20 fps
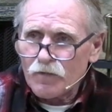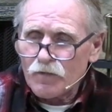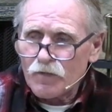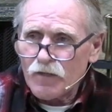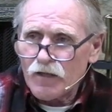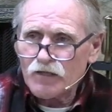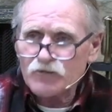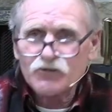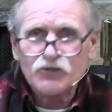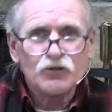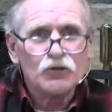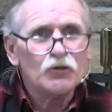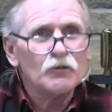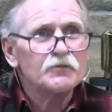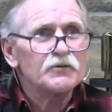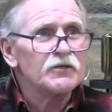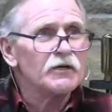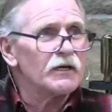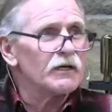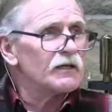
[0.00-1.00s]
And
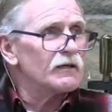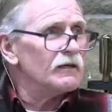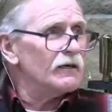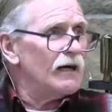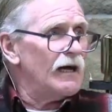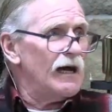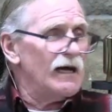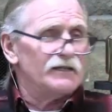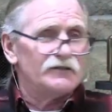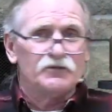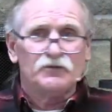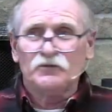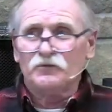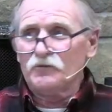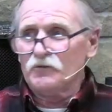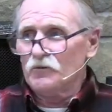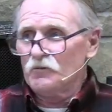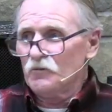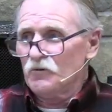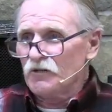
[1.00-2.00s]
Job's like, I don't
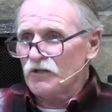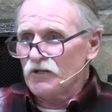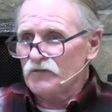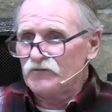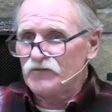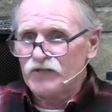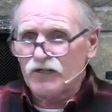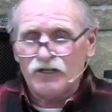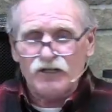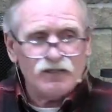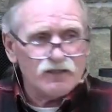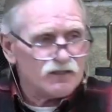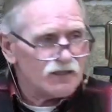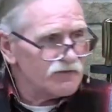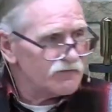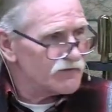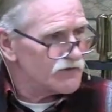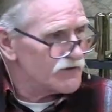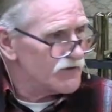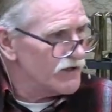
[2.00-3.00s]
know what I've done.
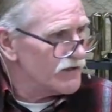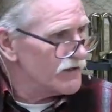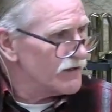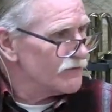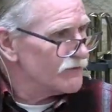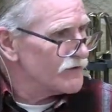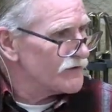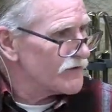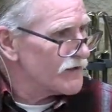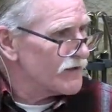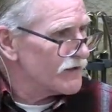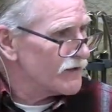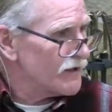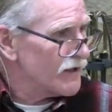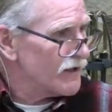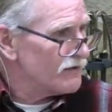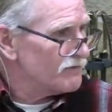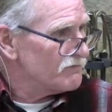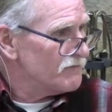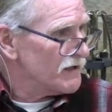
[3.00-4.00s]
I've done everything that
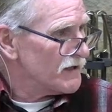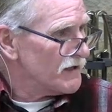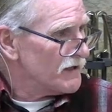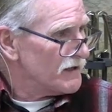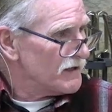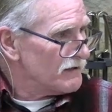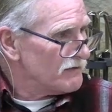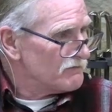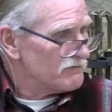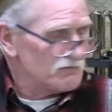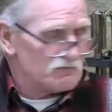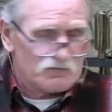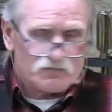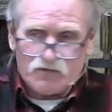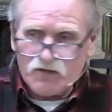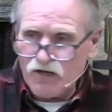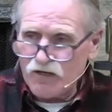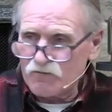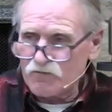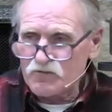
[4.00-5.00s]
I
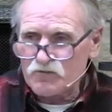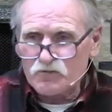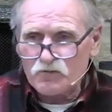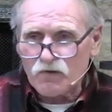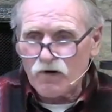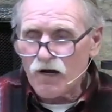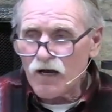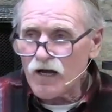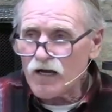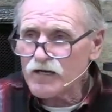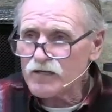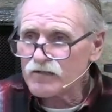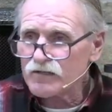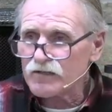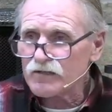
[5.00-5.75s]
thought was right.